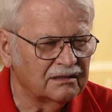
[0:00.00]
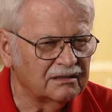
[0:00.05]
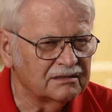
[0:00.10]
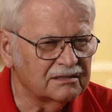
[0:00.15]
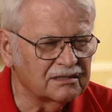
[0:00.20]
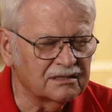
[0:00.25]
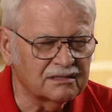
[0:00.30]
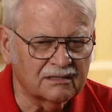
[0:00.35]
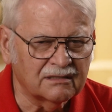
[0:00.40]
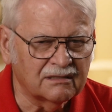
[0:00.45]

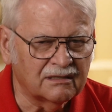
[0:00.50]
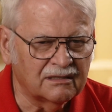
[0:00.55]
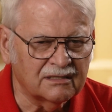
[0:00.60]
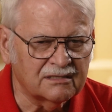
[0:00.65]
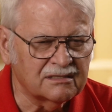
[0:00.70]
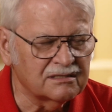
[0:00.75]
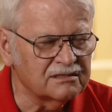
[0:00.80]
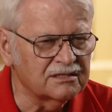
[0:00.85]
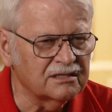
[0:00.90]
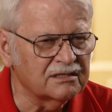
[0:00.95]
She said,
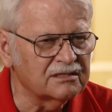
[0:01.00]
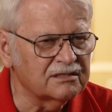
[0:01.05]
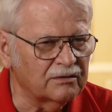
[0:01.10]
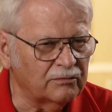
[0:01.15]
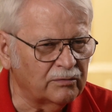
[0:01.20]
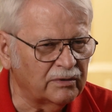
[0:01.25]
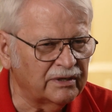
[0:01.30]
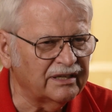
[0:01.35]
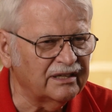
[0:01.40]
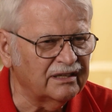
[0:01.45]
This is just the
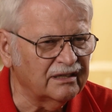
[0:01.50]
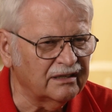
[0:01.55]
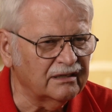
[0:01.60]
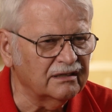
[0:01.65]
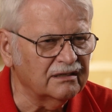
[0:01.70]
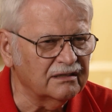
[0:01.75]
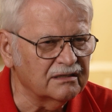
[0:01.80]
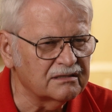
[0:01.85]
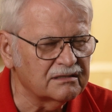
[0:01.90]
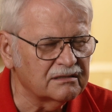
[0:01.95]
way it
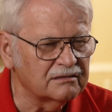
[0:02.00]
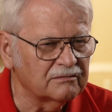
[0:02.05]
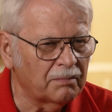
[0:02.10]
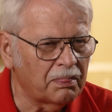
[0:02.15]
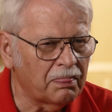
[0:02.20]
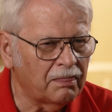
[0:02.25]
is.